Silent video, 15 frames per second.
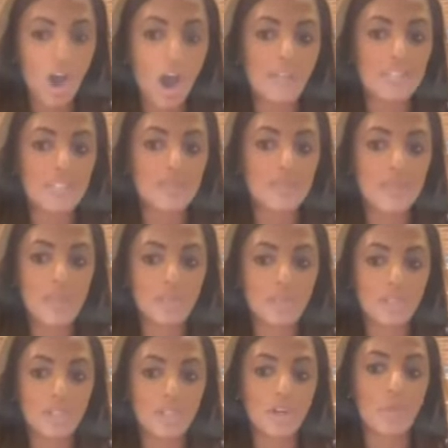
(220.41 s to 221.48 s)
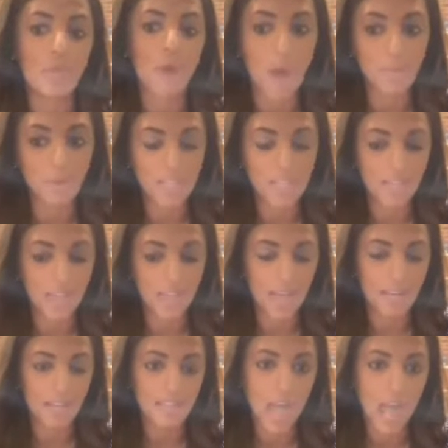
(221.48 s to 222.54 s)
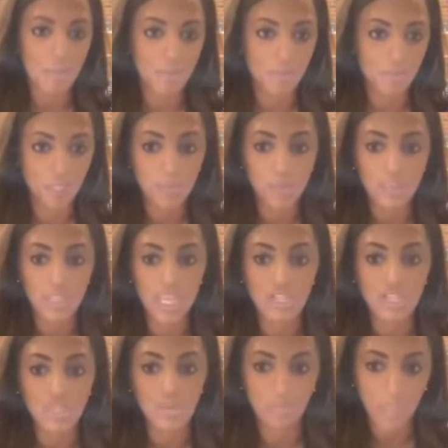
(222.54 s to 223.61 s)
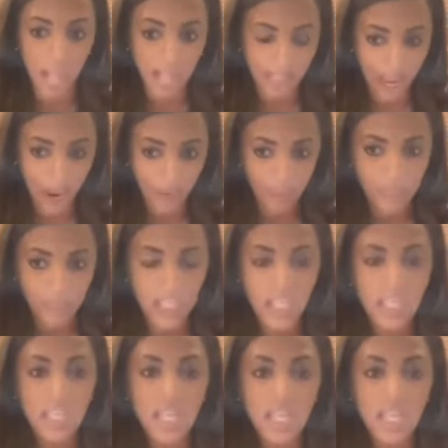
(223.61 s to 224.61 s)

odd to be able to corroborate that at a time of a communication blackout.